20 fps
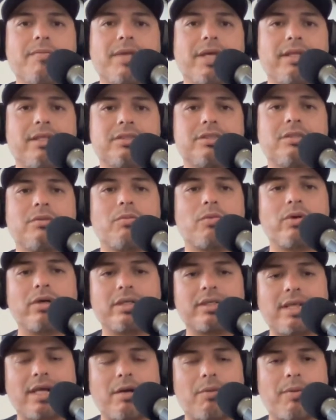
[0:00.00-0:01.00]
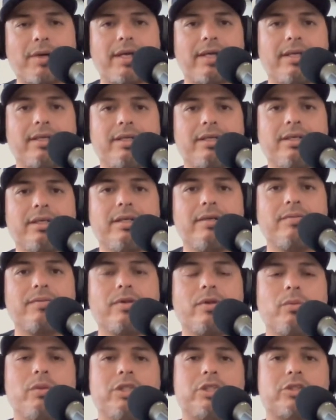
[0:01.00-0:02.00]
It doesn't work that way.
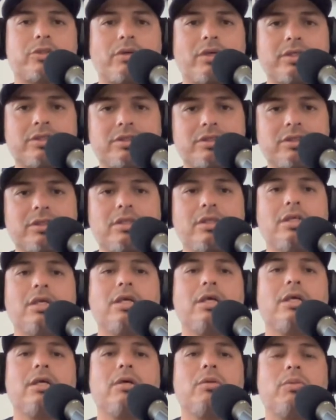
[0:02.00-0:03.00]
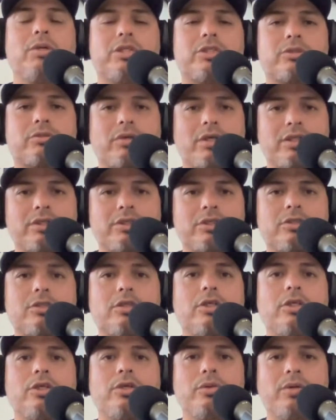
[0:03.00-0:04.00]
We trust
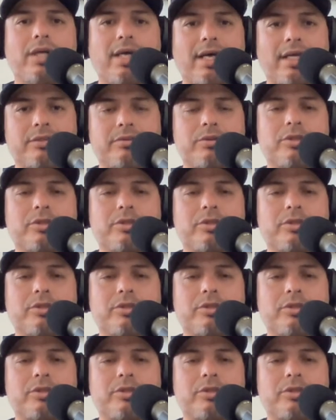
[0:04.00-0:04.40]
you guys.